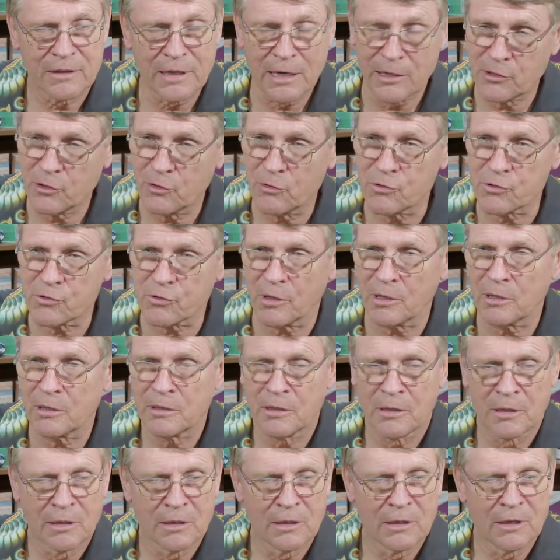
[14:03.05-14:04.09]
Unusual.
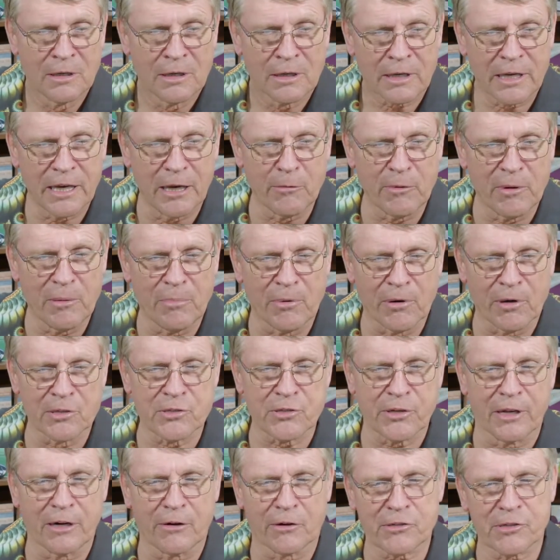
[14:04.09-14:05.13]
Kiwi
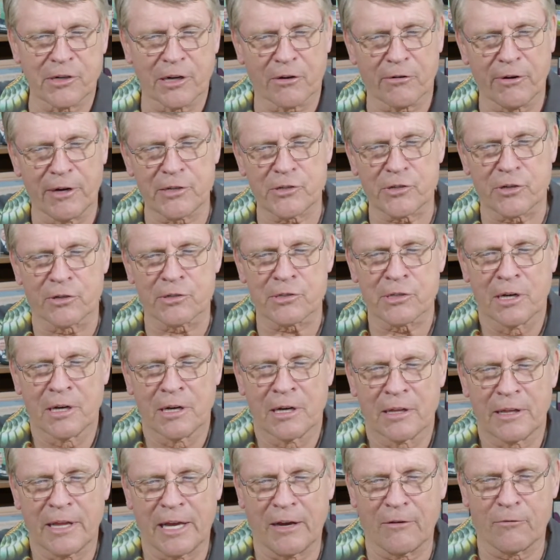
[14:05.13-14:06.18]
birds are interesting creatures.
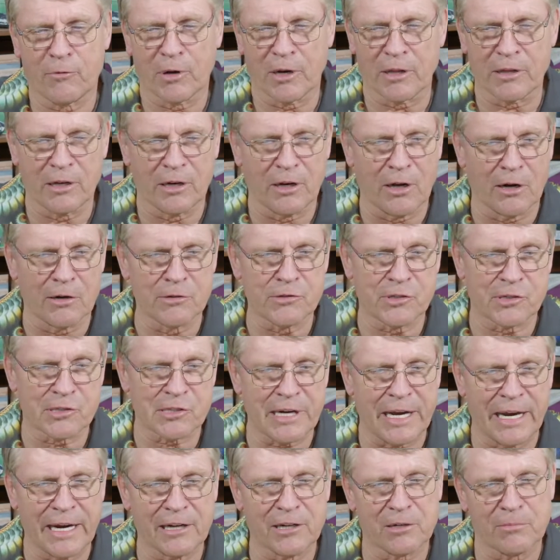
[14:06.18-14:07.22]
They have one of the
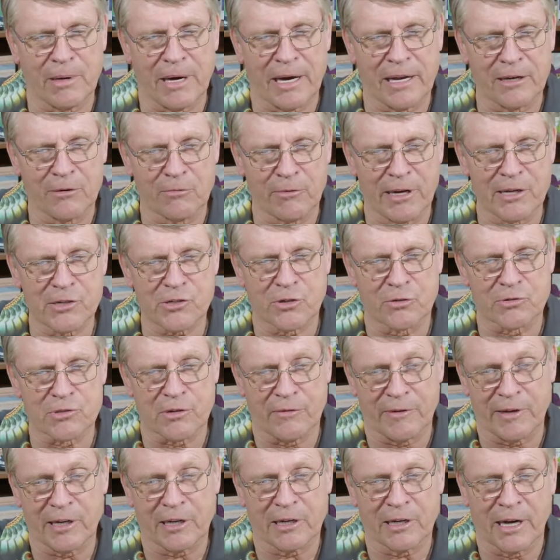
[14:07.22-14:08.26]
largest egg-to-body ratios
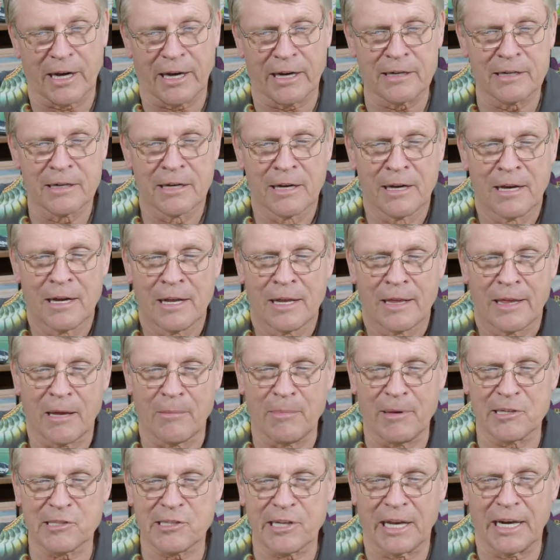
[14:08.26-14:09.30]
of any kind.
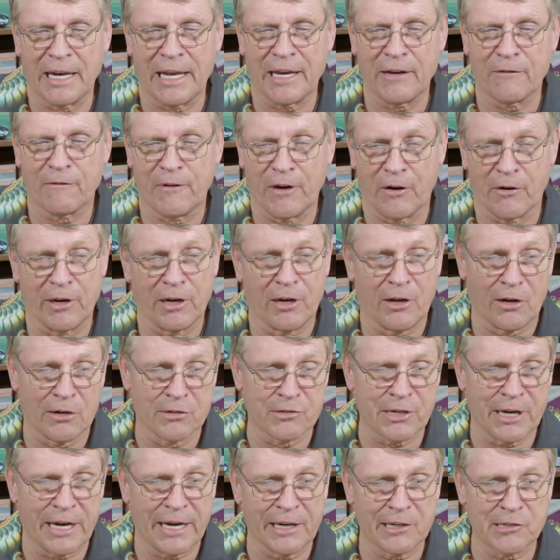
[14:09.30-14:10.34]
That means they lay very
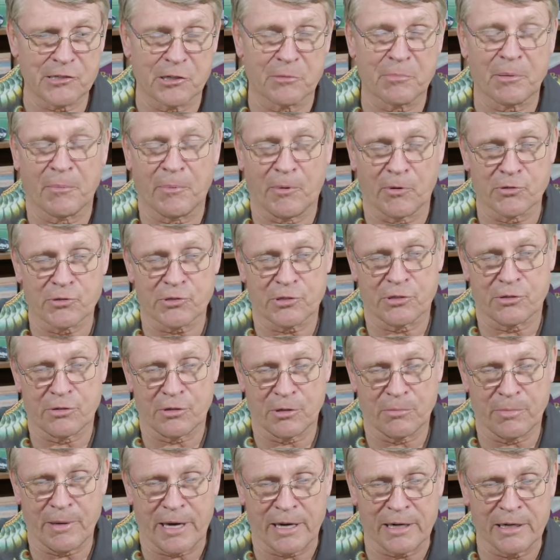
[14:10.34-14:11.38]
large eggs in proportion to
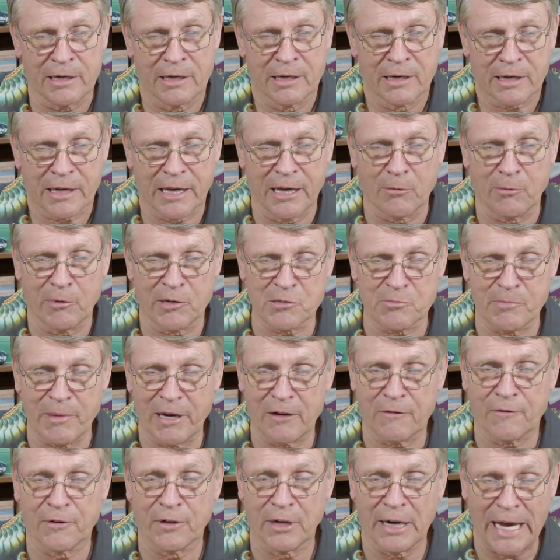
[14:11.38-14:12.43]
their body. Kiwis
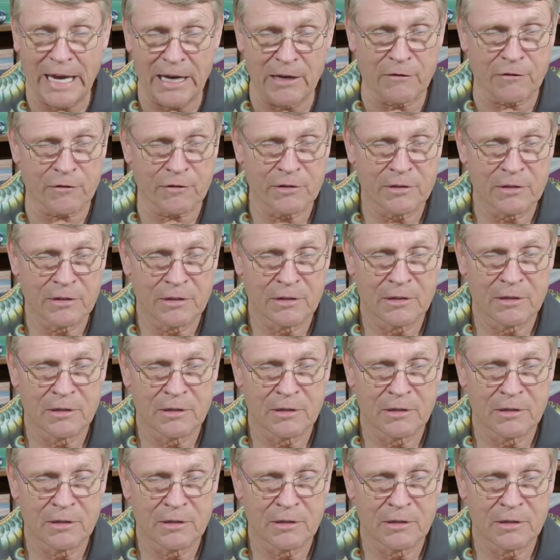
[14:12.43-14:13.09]
mate for life.